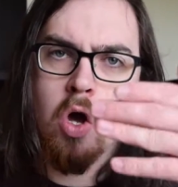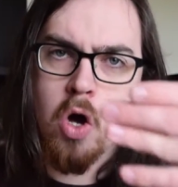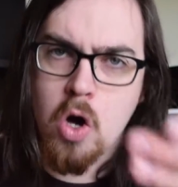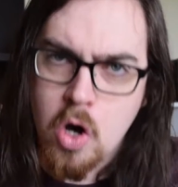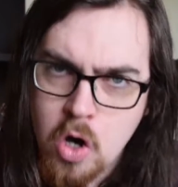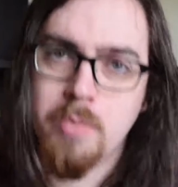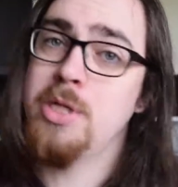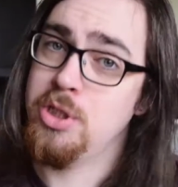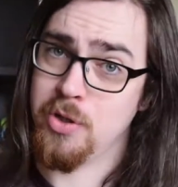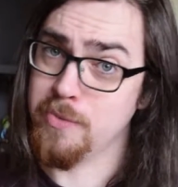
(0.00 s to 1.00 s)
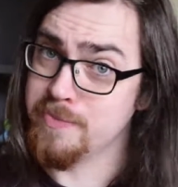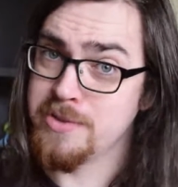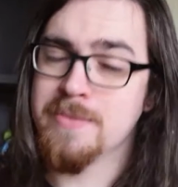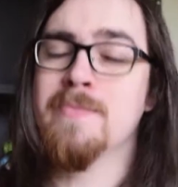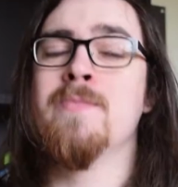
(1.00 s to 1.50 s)
hobby
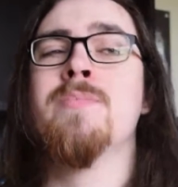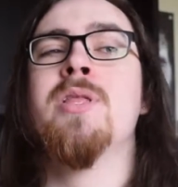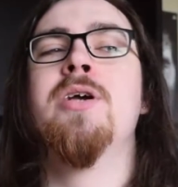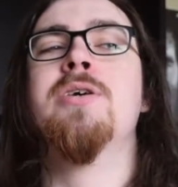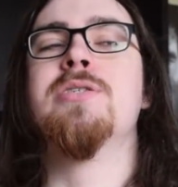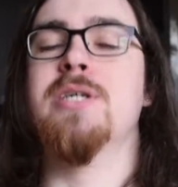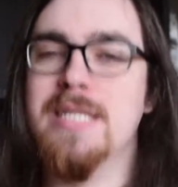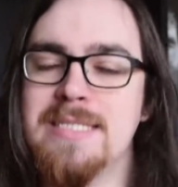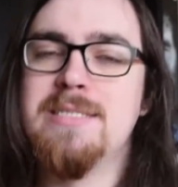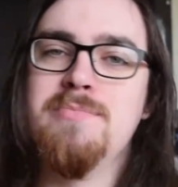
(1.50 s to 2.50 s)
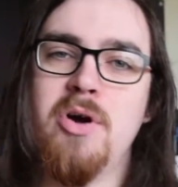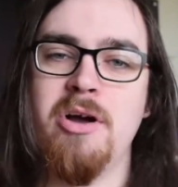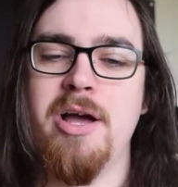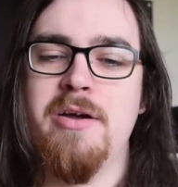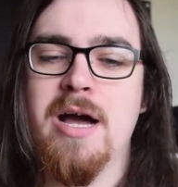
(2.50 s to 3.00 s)
jobs. So this is
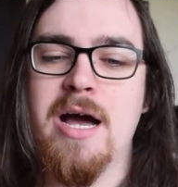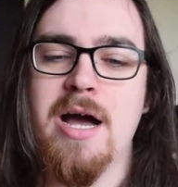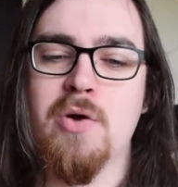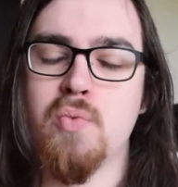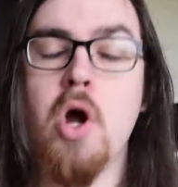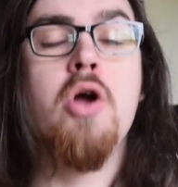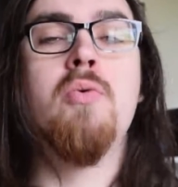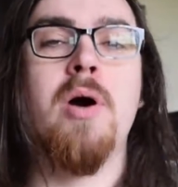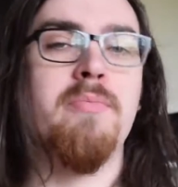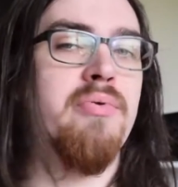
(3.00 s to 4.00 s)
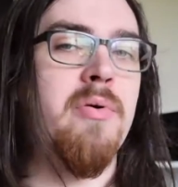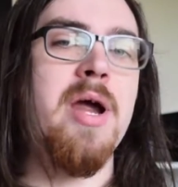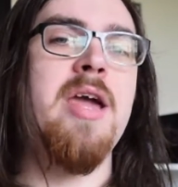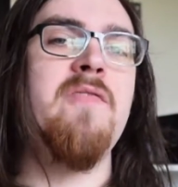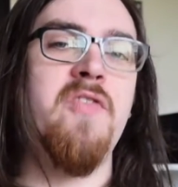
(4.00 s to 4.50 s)
my Rogue One
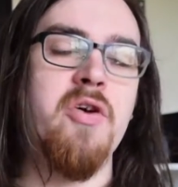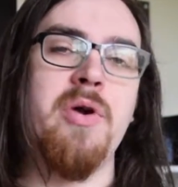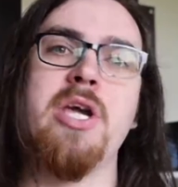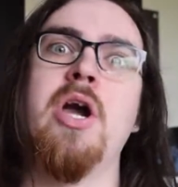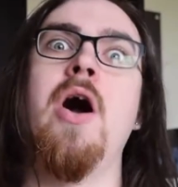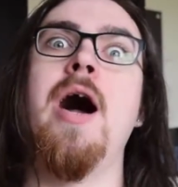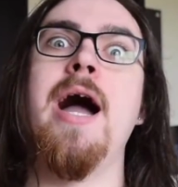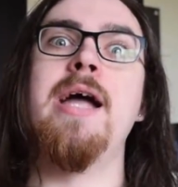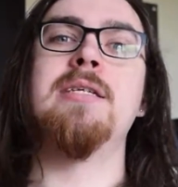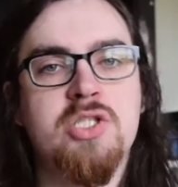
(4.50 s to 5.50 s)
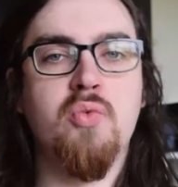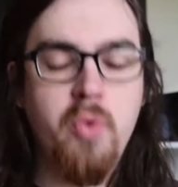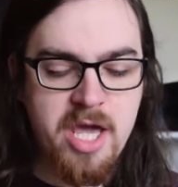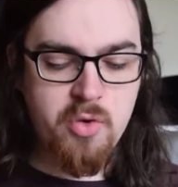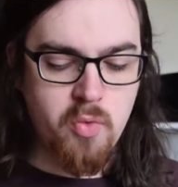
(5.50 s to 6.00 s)
previewing guide. So
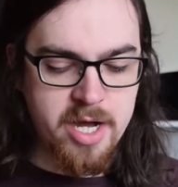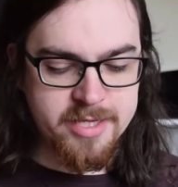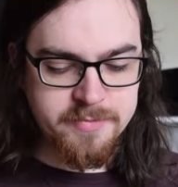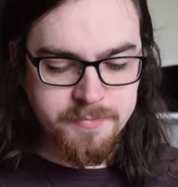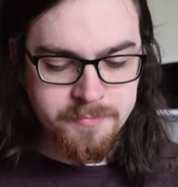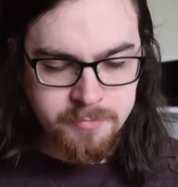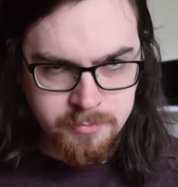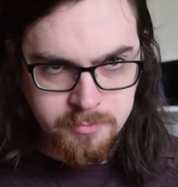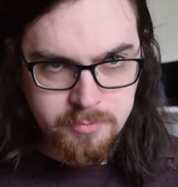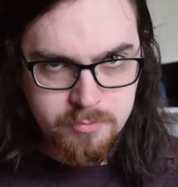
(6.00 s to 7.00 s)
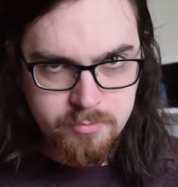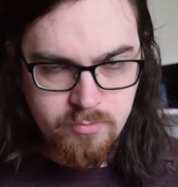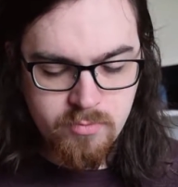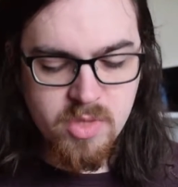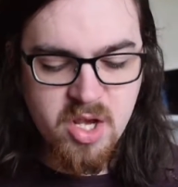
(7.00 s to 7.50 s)
week 1,
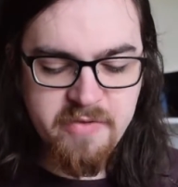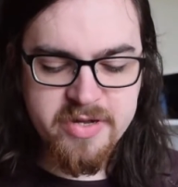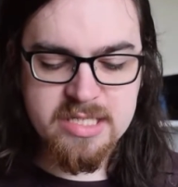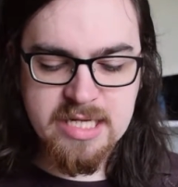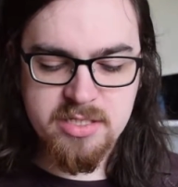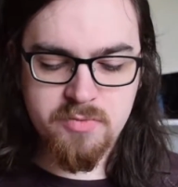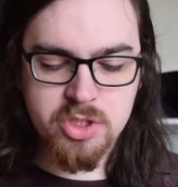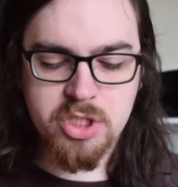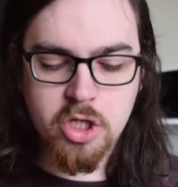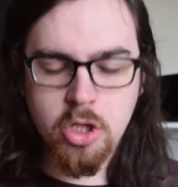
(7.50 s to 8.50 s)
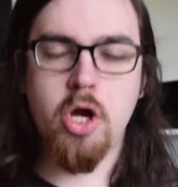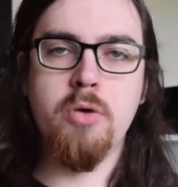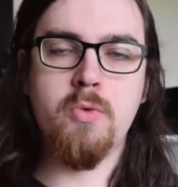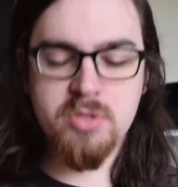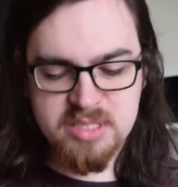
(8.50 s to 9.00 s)
I've got down to watch the
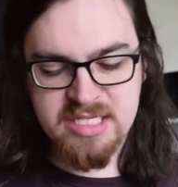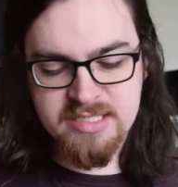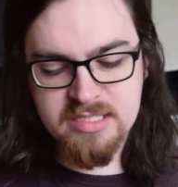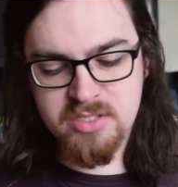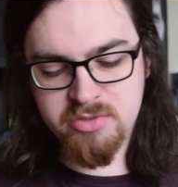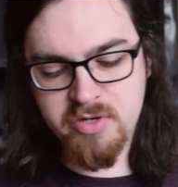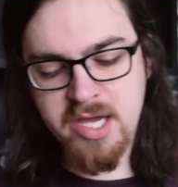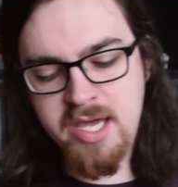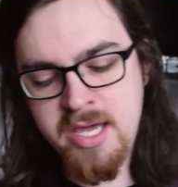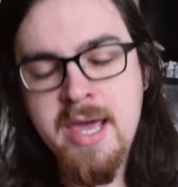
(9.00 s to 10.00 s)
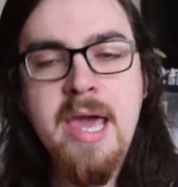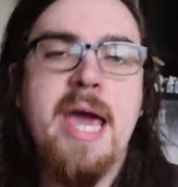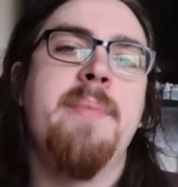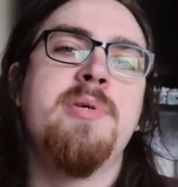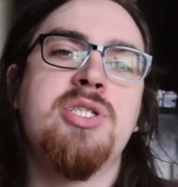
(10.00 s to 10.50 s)
Clone Wars Season 3,
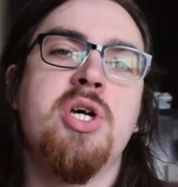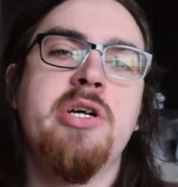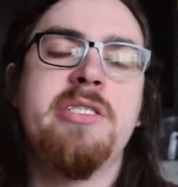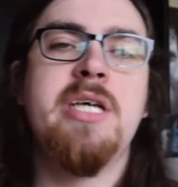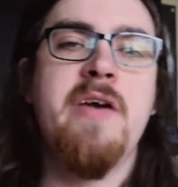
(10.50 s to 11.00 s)
episodes